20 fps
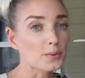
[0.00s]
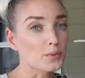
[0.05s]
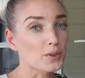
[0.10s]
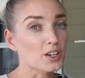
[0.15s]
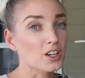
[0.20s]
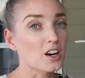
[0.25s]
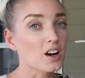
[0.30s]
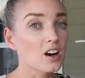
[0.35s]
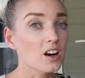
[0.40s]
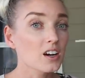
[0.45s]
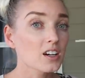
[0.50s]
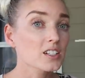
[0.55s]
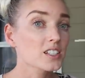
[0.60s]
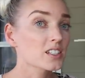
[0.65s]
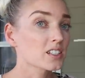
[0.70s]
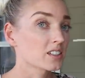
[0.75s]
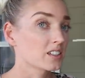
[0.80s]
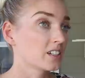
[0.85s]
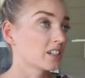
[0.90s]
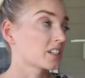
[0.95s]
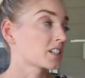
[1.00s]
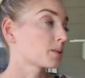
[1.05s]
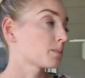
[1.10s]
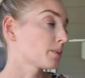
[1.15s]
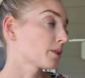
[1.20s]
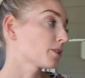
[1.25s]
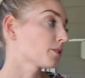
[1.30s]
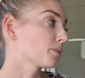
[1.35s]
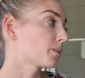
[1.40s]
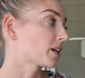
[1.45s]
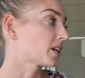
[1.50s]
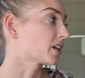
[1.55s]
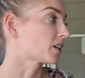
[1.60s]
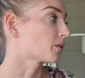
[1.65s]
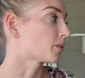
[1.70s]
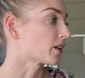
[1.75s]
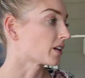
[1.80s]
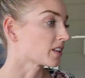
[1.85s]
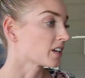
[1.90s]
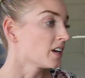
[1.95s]
and we're constantly experimenting
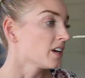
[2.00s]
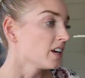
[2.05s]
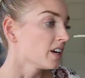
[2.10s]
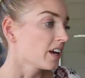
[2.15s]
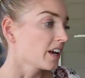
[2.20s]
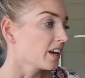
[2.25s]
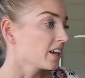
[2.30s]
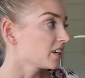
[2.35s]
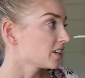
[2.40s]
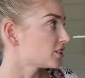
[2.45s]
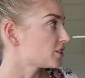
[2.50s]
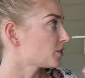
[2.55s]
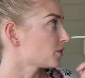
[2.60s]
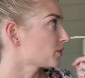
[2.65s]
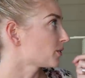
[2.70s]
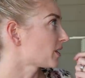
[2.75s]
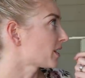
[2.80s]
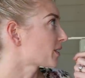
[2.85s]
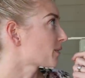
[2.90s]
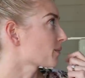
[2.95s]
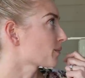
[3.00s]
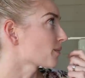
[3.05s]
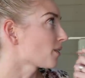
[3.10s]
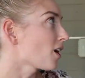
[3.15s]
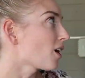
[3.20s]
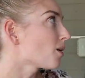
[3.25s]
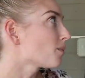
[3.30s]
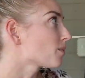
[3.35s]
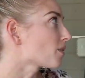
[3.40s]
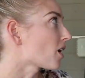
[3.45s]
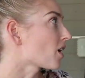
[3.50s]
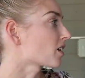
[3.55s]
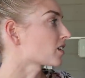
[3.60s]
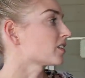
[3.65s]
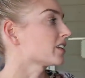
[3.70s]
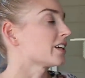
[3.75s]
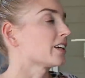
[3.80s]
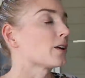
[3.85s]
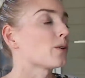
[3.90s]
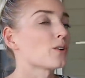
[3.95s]
with, hey, do you like raw
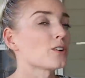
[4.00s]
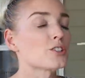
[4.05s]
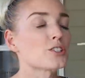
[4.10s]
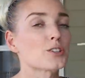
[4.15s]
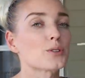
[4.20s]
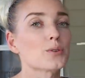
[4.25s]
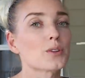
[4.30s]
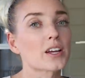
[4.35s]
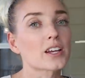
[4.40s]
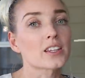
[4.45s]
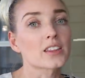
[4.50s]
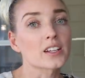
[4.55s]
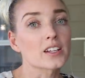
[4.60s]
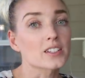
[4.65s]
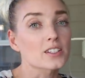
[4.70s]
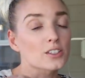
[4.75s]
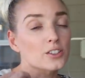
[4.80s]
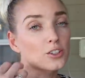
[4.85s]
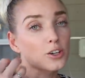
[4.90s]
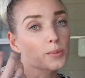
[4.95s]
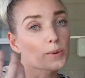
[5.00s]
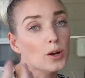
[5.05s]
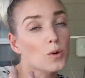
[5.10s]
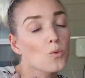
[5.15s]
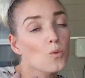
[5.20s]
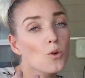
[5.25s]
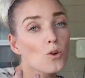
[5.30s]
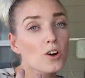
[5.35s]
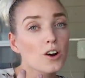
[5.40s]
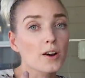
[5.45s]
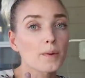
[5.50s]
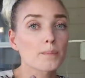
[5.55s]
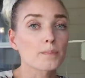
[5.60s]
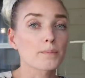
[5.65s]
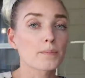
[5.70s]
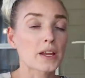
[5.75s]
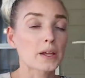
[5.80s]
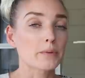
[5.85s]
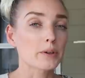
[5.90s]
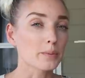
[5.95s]
broccoli, or do you like things a little bit warm?
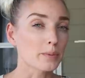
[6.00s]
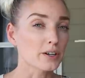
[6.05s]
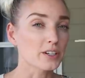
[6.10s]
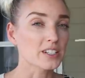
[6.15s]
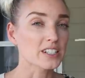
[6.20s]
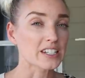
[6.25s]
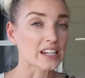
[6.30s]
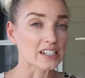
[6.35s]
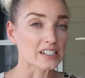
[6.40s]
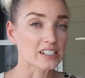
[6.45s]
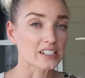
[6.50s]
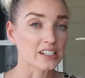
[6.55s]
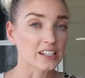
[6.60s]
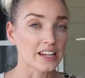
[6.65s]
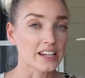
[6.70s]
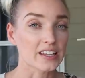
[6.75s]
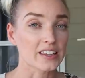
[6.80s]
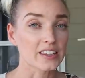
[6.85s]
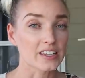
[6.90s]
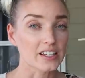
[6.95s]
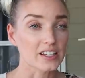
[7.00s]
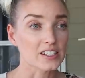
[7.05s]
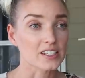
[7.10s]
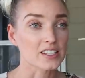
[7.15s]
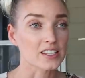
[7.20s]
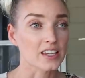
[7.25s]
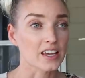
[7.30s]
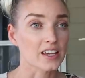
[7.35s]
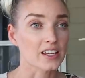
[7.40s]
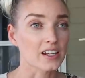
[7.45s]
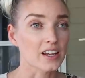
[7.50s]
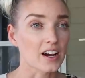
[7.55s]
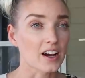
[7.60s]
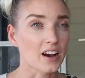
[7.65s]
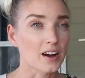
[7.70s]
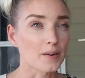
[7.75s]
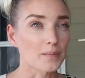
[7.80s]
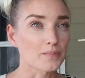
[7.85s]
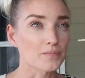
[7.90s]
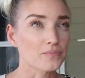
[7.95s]
Baby birds tend to like things that
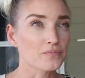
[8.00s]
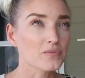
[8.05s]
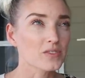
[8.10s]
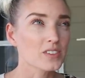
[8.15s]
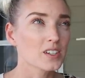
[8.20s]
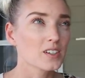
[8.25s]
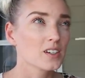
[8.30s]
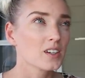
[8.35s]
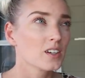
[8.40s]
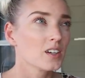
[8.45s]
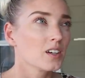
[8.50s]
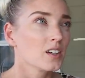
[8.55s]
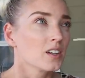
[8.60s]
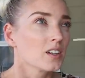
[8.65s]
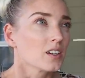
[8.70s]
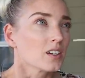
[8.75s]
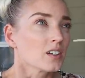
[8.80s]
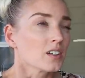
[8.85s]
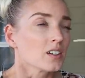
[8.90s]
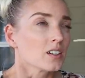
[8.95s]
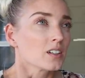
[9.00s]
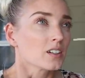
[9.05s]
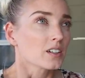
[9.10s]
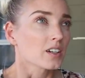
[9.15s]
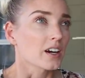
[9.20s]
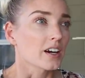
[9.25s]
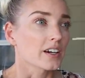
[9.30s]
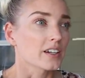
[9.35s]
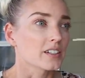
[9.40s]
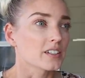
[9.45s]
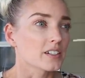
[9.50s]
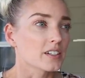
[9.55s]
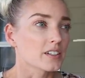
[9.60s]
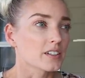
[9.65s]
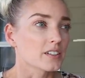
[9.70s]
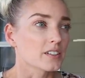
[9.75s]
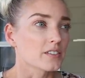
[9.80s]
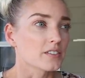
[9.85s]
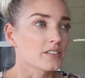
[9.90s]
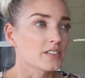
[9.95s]
um, kind
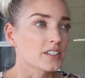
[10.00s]
of